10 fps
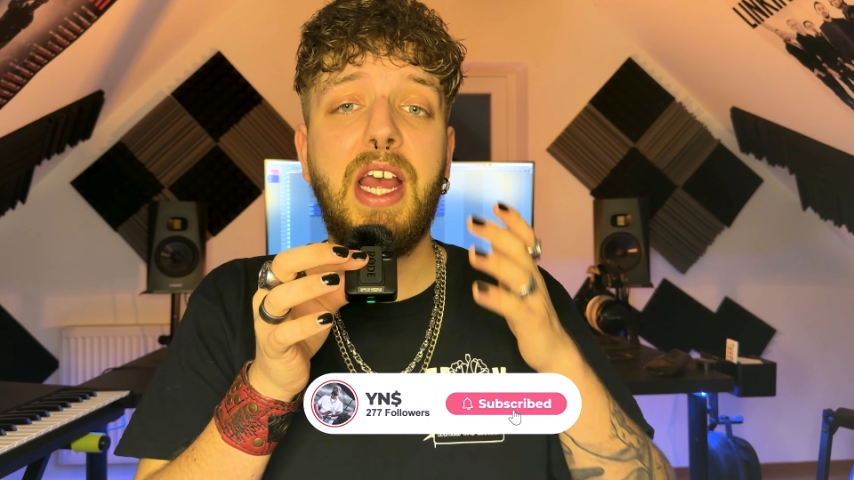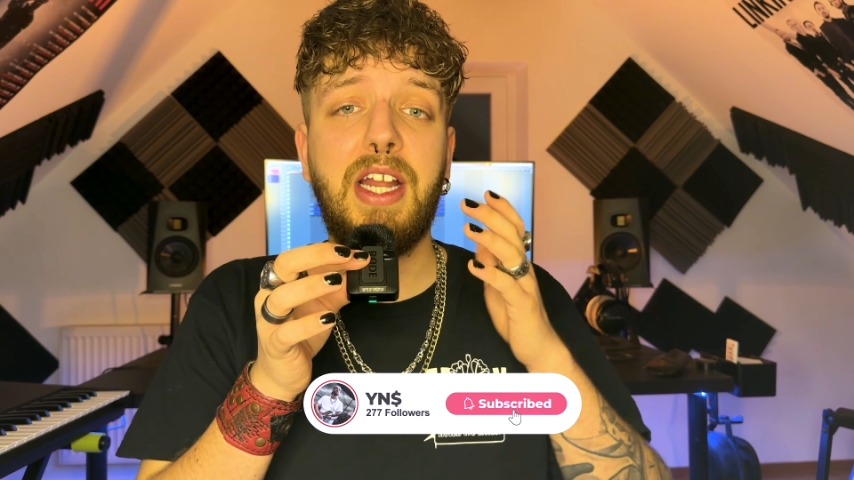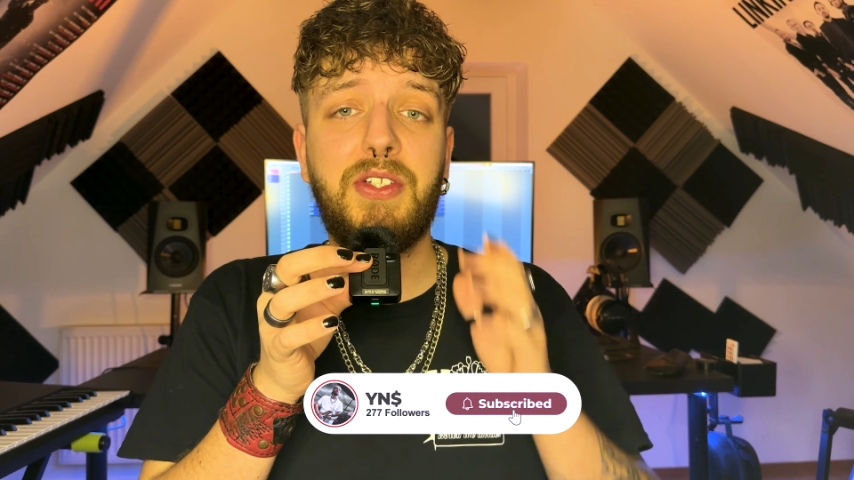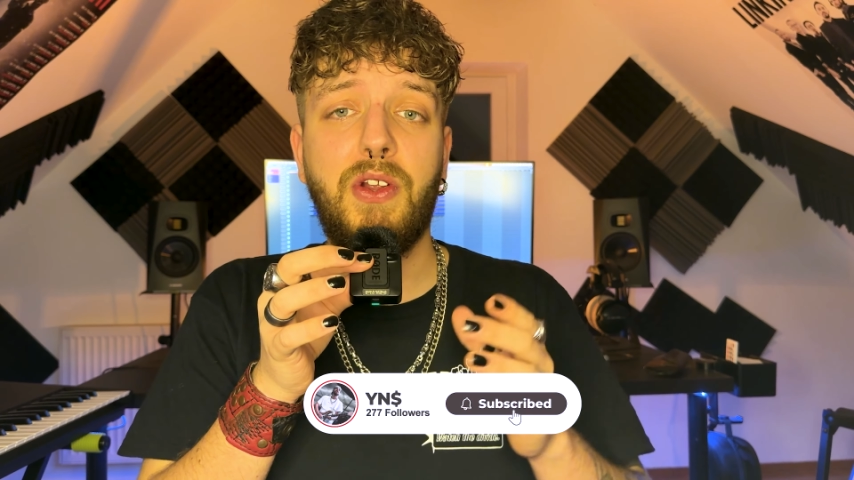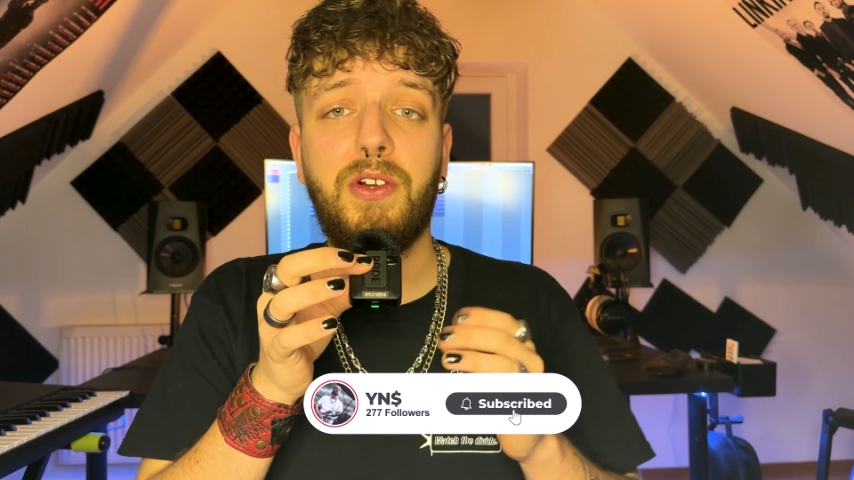
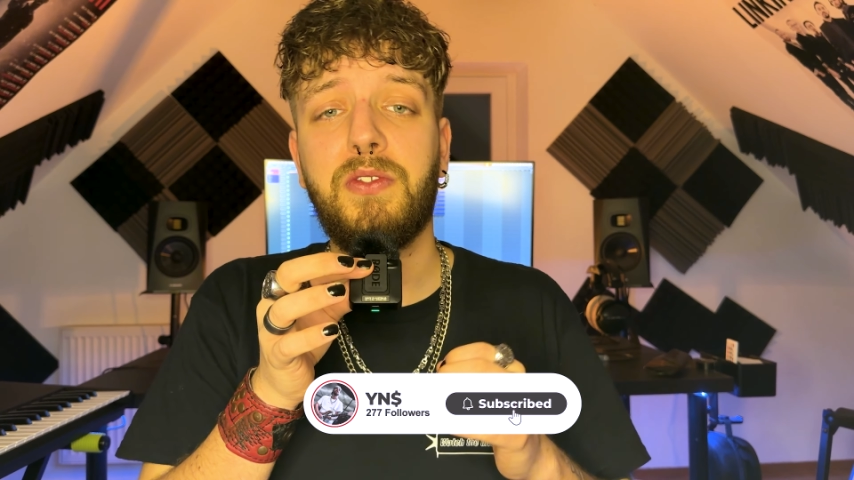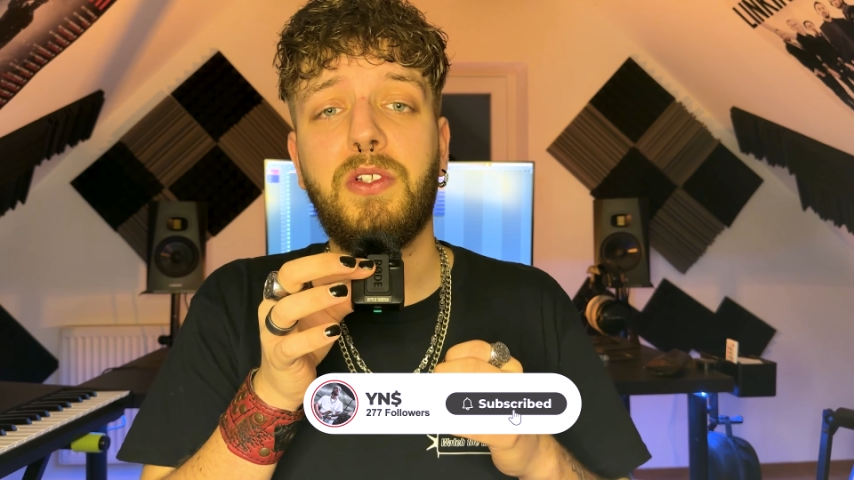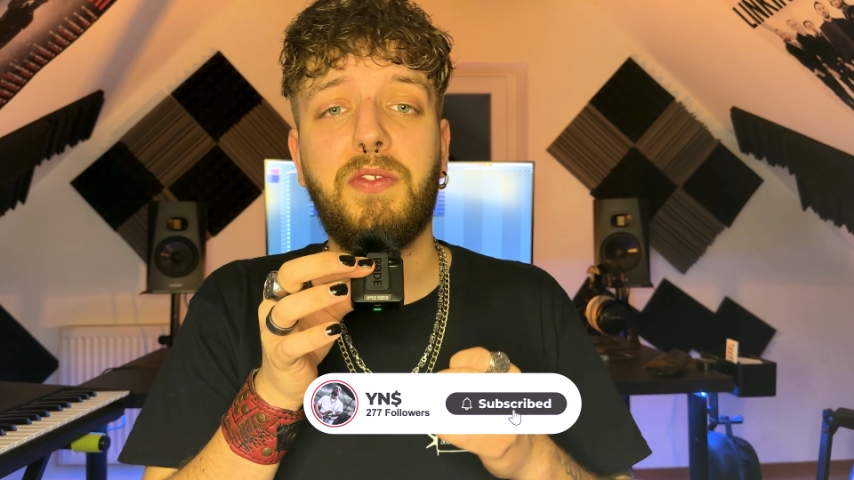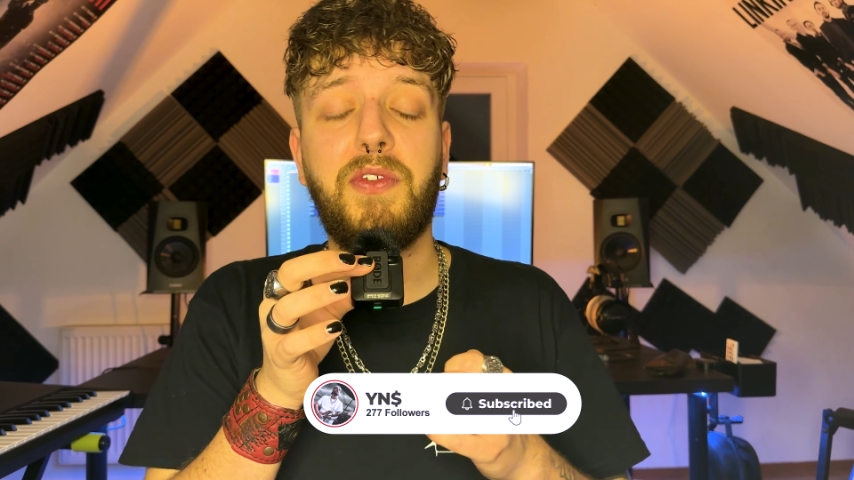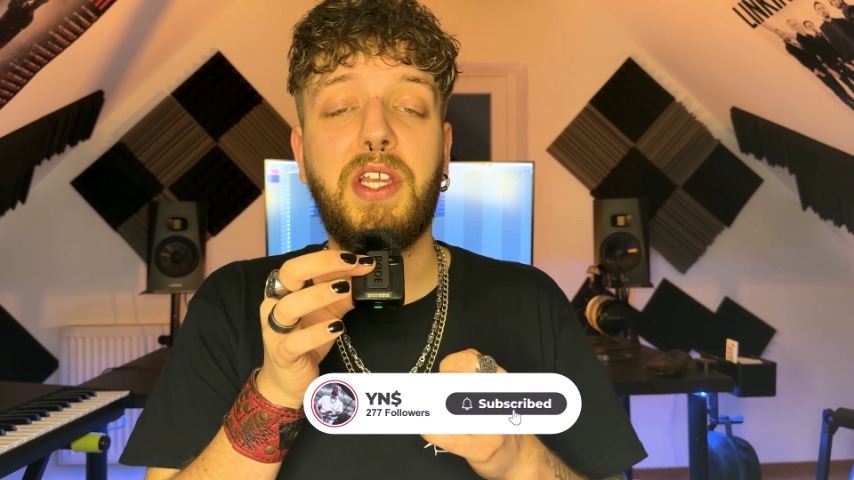and turn on
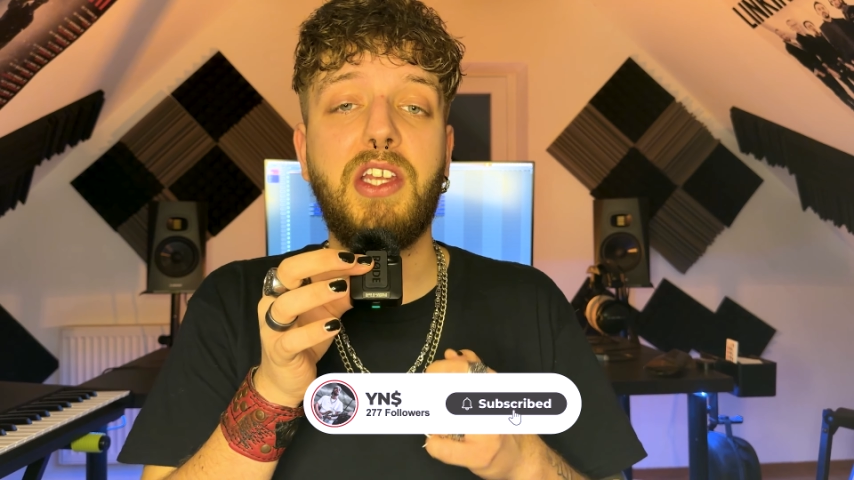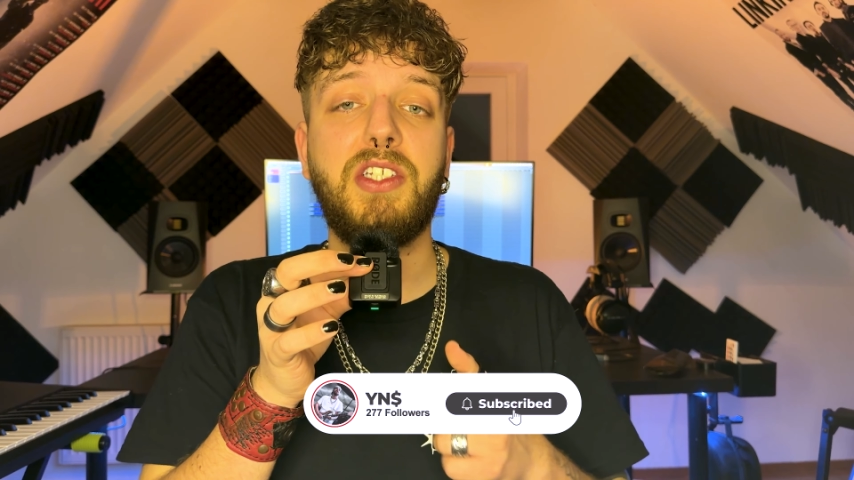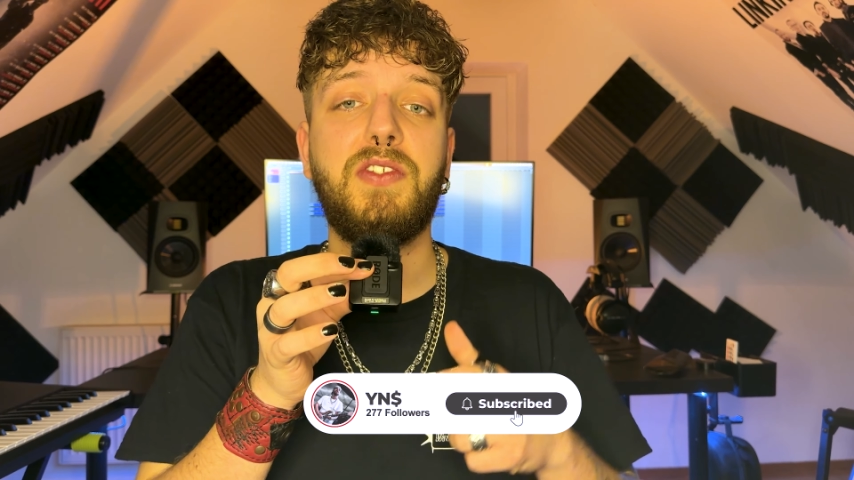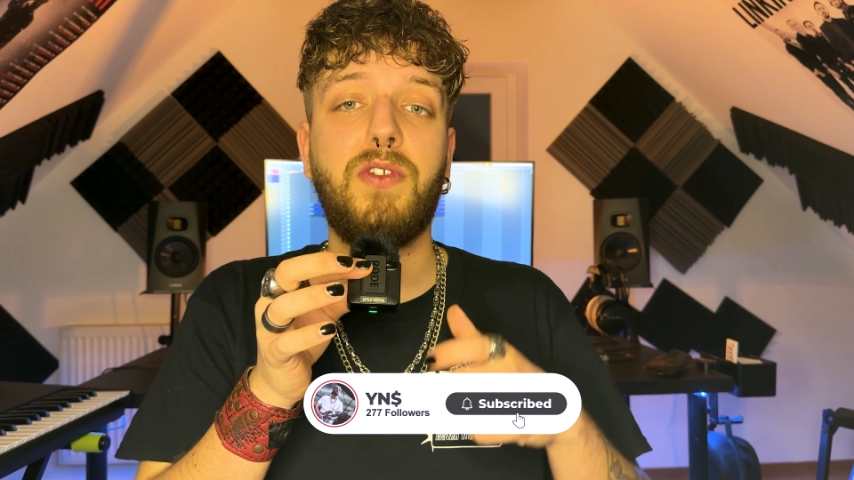notifications